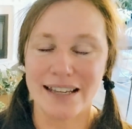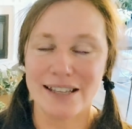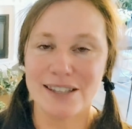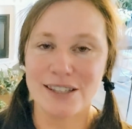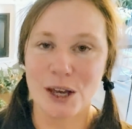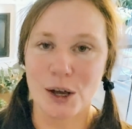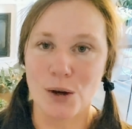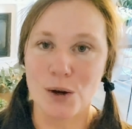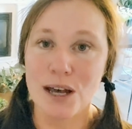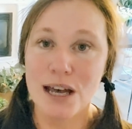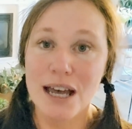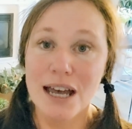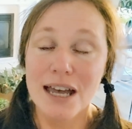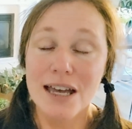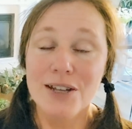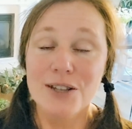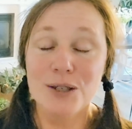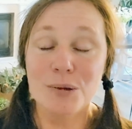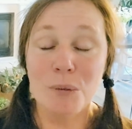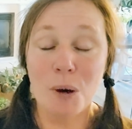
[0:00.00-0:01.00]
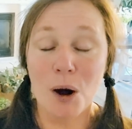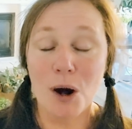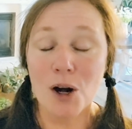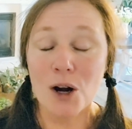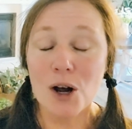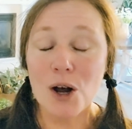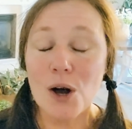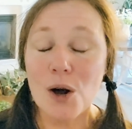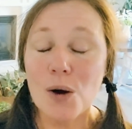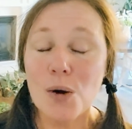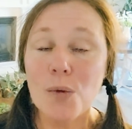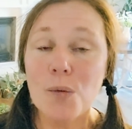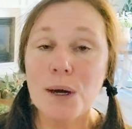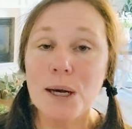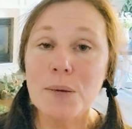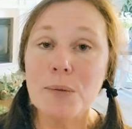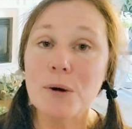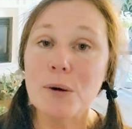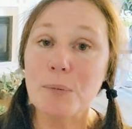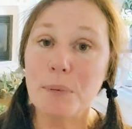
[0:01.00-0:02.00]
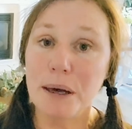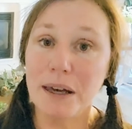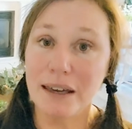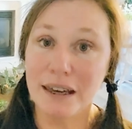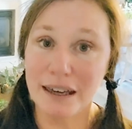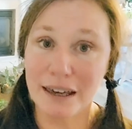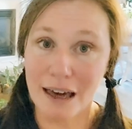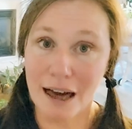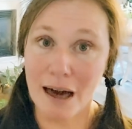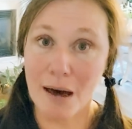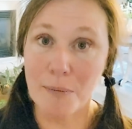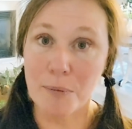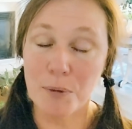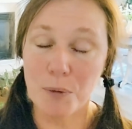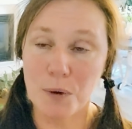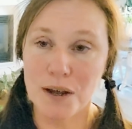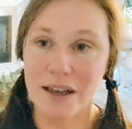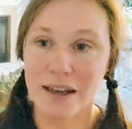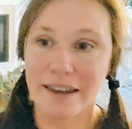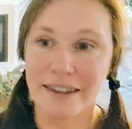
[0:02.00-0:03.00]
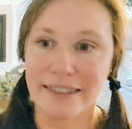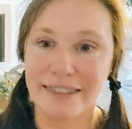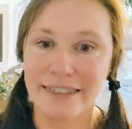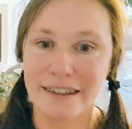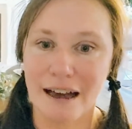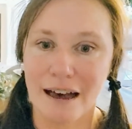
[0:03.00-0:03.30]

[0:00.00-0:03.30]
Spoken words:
So tomorrow we will pick up with,